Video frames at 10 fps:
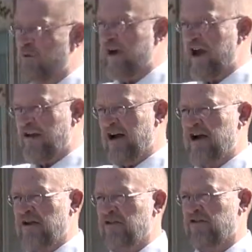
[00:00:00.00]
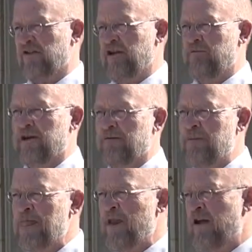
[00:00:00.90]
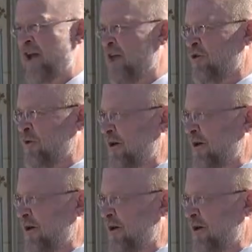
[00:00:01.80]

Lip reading: or backyard to sleep in. And the